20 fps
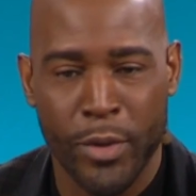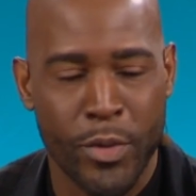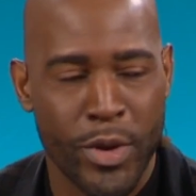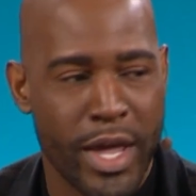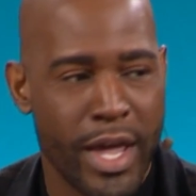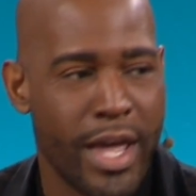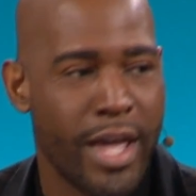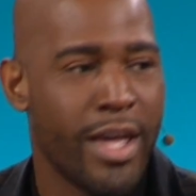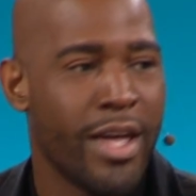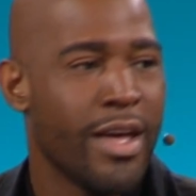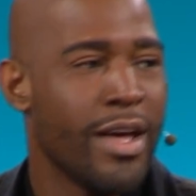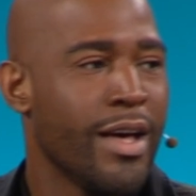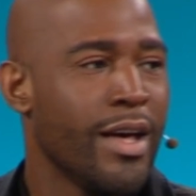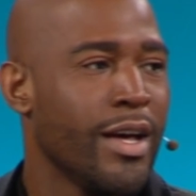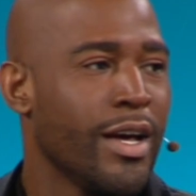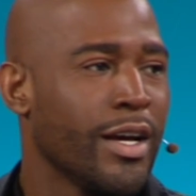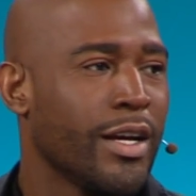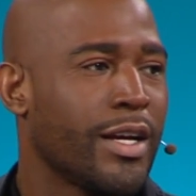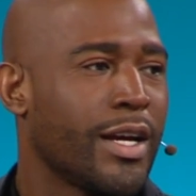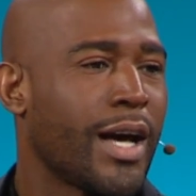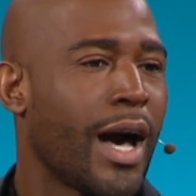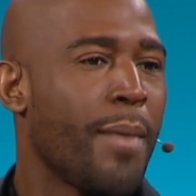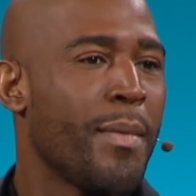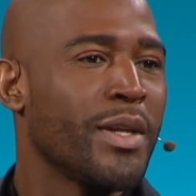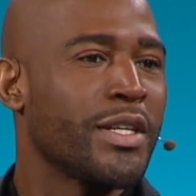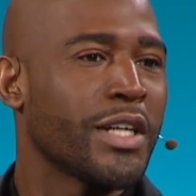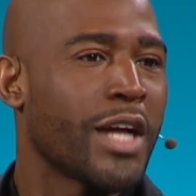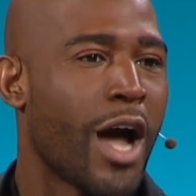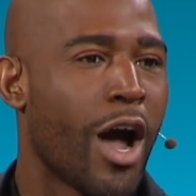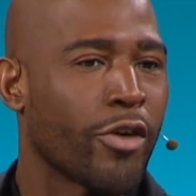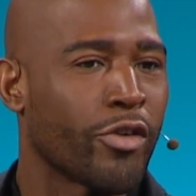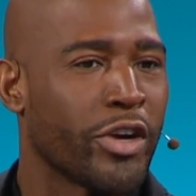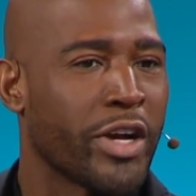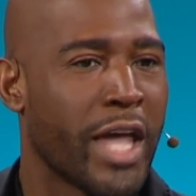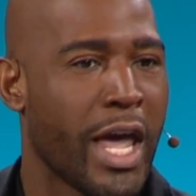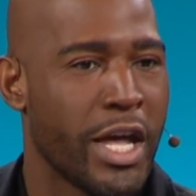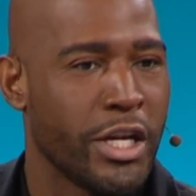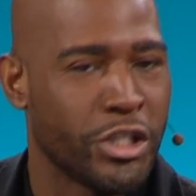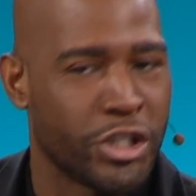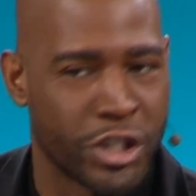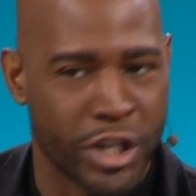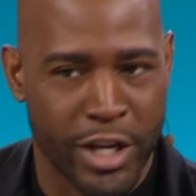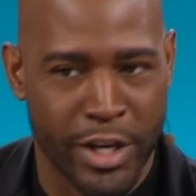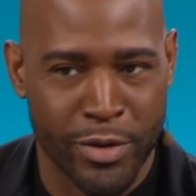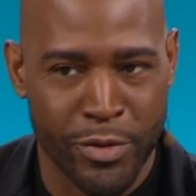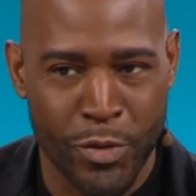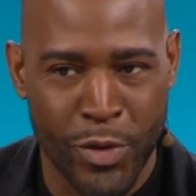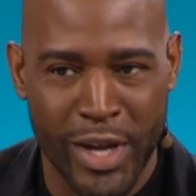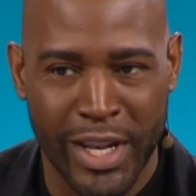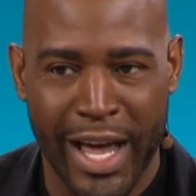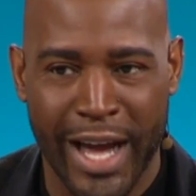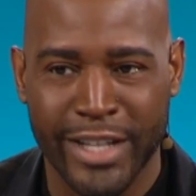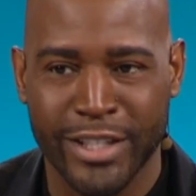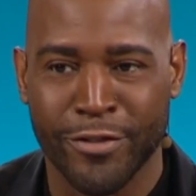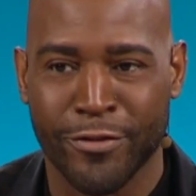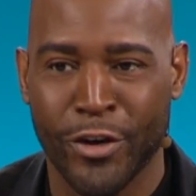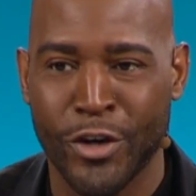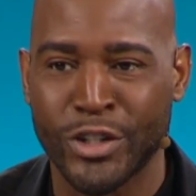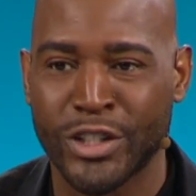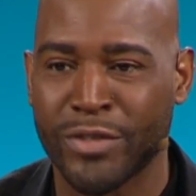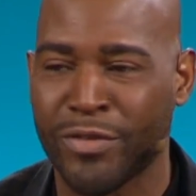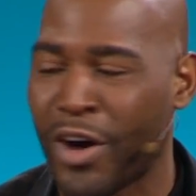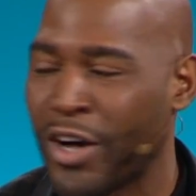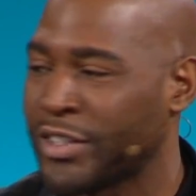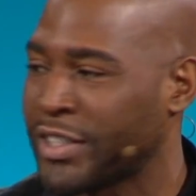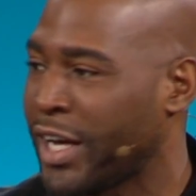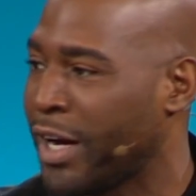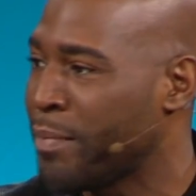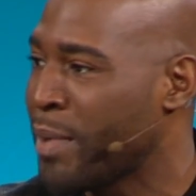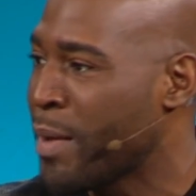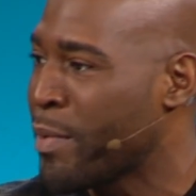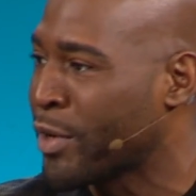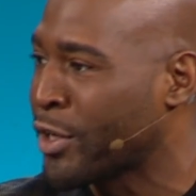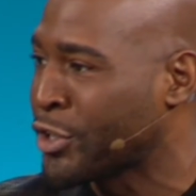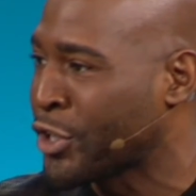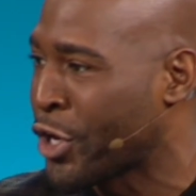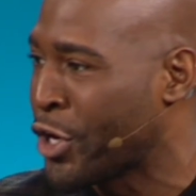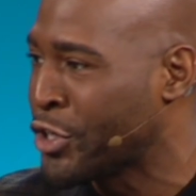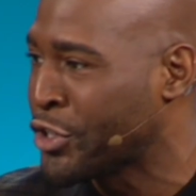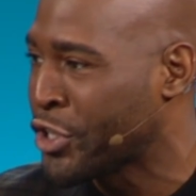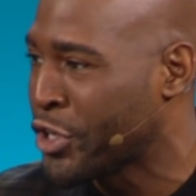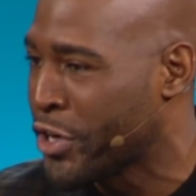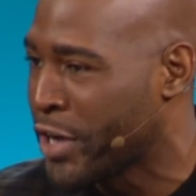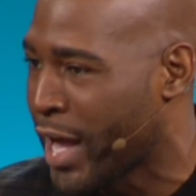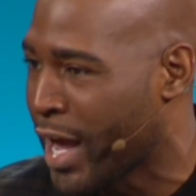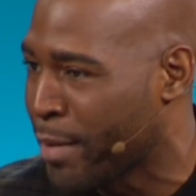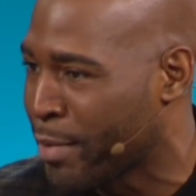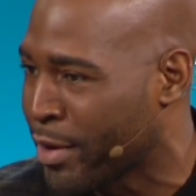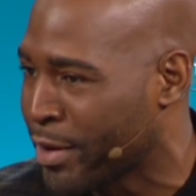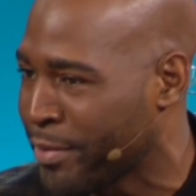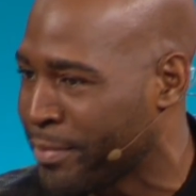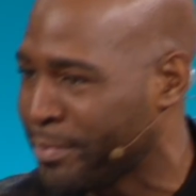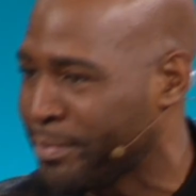we come into congregation, we like to first of all tell people to turn to your neighbor